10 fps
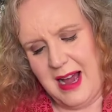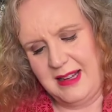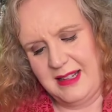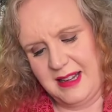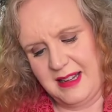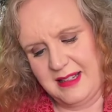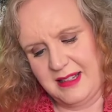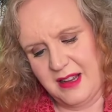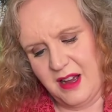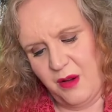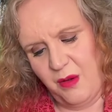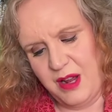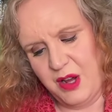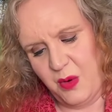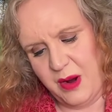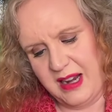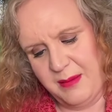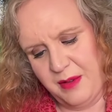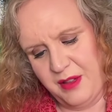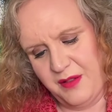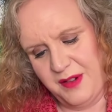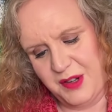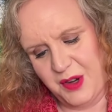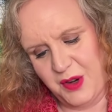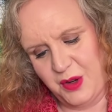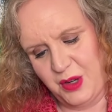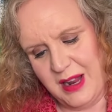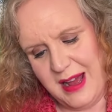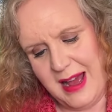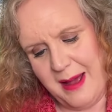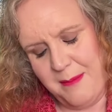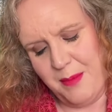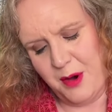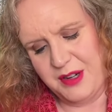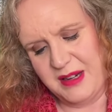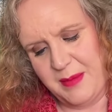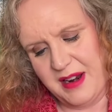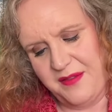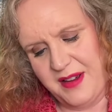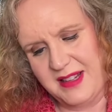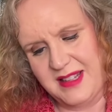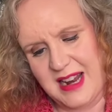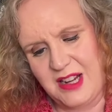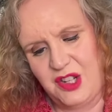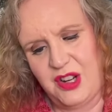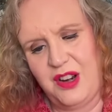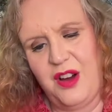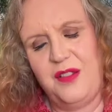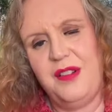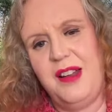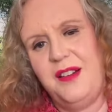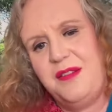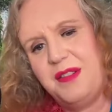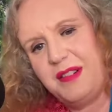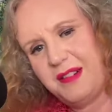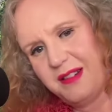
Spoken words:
Isis, Holy Queen, Mother of us all, embodied manifestation of love.